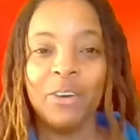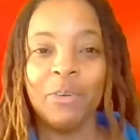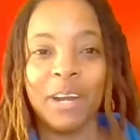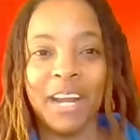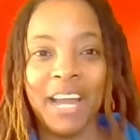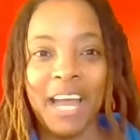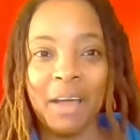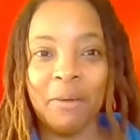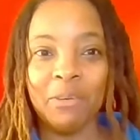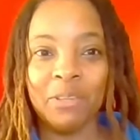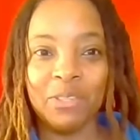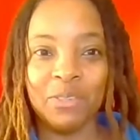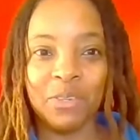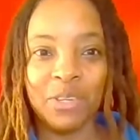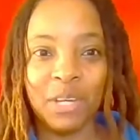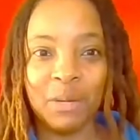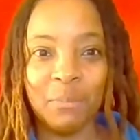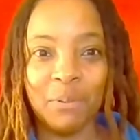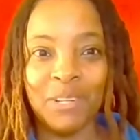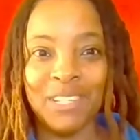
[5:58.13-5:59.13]
when I was
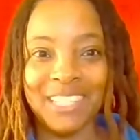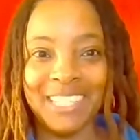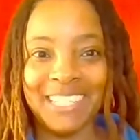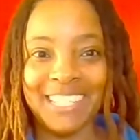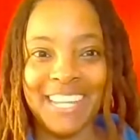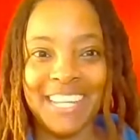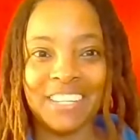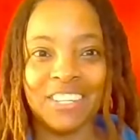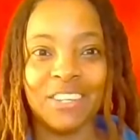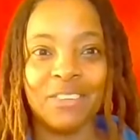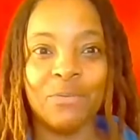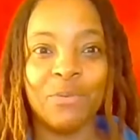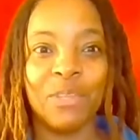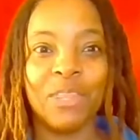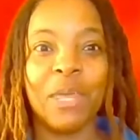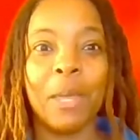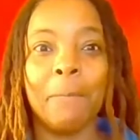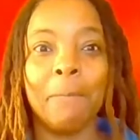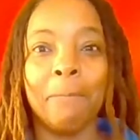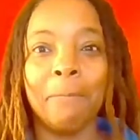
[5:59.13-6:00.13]
doing a presentation
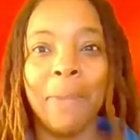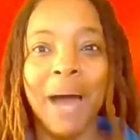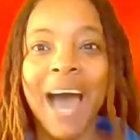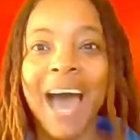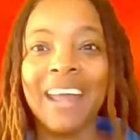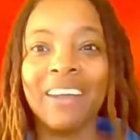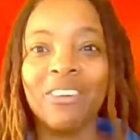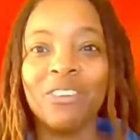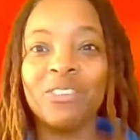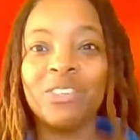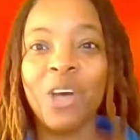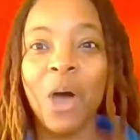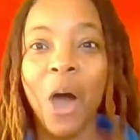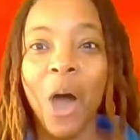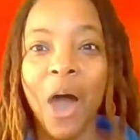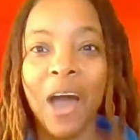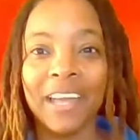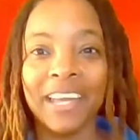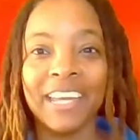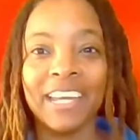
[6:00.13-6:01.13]
with a model
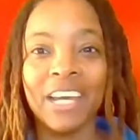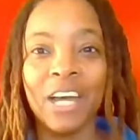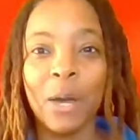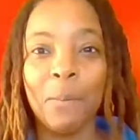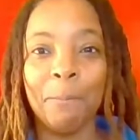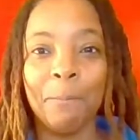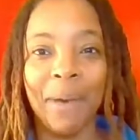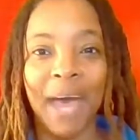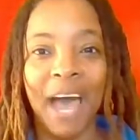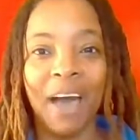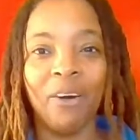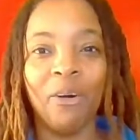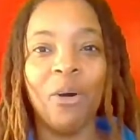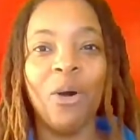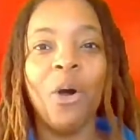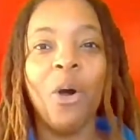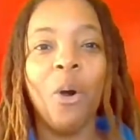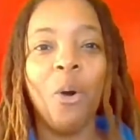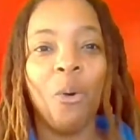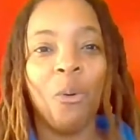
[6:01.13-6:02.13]
talking about